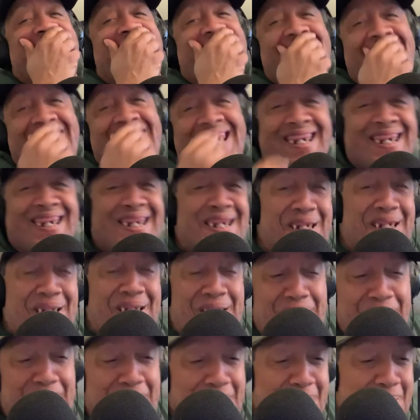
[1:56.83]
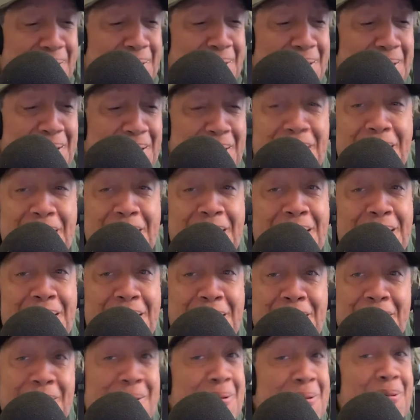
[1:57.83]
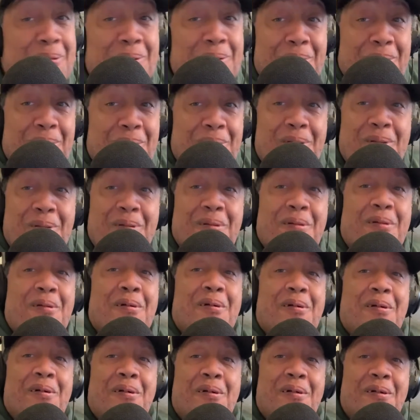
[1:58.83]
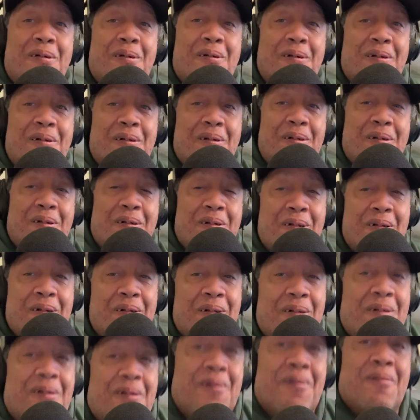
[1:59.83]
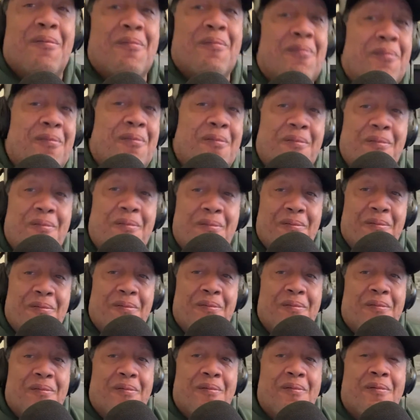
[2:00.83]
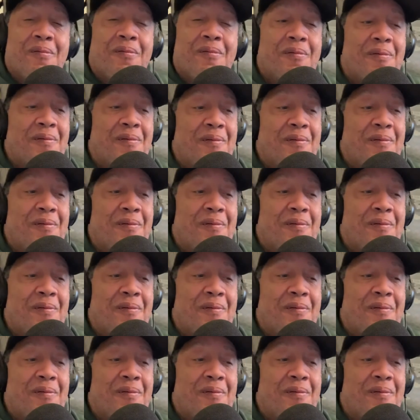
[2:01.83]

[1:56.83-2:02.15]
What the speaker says: (silent)